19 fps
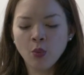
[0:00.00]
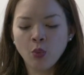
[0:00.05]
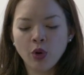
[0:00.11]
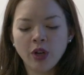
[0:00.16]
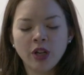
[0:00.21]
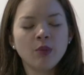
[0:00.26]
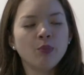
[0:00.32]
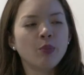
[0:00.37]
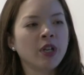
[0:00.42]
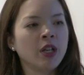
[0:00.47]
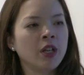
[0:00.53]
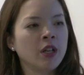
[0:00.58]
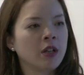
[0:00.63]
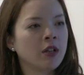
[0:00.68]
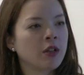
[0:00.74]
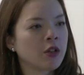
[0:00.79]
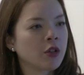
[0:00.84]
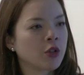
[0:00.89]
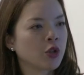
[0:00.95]
Will it
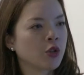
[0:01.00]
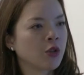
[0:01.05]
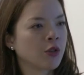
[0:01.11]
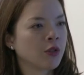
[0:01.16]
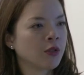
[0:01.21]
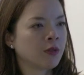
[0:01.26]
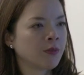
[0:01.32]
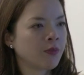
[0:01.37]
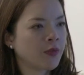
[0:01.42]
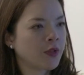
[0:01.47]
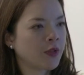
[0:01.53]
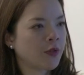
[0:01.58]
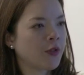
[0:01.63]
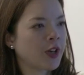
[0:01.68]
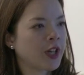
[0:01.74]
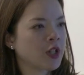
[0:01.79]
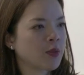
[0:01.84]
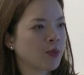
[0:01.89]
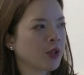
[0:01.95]
be Google,
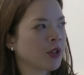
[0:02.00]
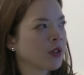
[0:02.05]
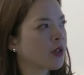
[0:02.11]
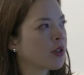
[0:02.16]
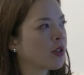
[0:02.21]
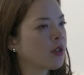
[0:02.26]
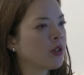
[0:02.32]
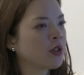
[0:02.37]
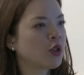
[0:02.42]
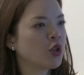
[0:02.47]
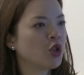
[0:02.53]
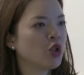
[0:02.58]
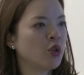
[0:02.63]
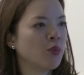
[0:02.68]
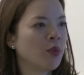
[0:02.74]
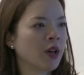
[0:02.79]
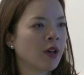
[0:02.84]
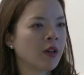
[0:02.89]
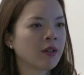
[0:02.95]
Facebook,
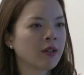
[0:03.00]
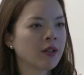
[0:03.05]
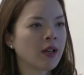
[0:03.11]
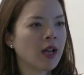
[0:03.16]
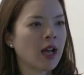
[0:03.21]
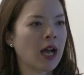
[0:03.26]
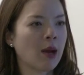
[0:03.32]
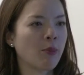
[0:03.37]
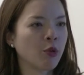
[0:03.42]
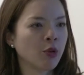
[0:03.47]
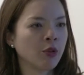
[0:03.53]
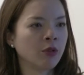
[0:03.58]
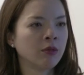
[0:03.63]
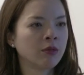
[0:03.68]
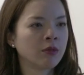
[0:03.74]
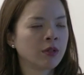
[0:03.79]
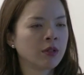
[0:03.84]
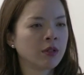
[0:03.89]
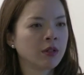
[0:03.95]
Uber,
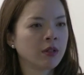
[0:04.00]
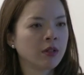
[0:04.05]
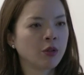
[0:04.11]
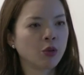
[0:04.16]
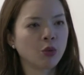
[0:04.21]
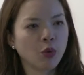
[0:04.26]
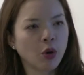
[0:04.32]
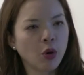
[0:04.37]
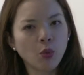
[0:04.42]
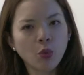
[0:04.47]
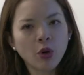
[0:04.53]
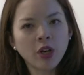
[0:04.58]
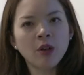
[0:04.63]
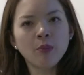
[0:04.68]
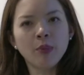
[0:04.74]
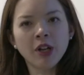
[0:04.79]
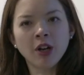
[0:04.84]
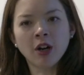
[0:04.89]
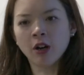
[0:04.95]
Apple? Or will
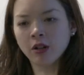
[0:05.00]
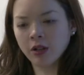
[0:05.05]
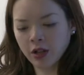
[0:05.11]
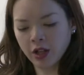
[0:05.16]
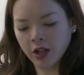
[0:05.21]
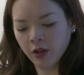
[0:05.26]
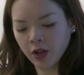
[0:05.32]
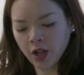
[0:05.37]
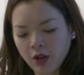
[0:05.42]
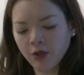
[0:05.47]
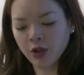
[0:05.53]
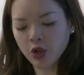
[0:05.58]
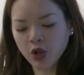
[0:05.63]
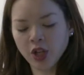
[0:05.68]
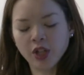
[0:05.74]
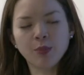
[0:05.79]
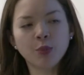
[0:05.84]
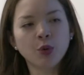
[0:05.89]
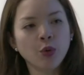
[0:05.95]
it be our kind of current
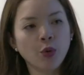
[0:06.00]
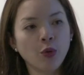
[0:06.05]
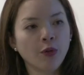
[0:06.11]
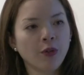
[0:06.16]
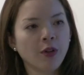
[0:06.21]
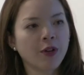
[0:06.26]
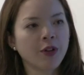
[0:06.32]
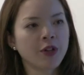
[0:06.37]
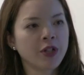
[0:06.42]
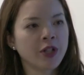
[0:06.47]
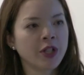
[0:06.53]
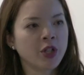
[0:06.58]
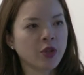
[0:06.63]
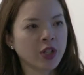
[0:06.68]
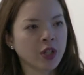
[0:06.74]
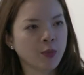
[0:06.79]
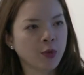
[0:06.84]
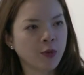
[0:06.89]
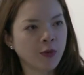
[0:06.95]
transport authorities,
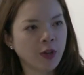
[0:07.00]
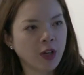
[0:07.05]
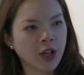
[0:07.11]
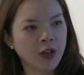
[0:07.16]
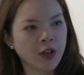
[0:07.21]
Transport for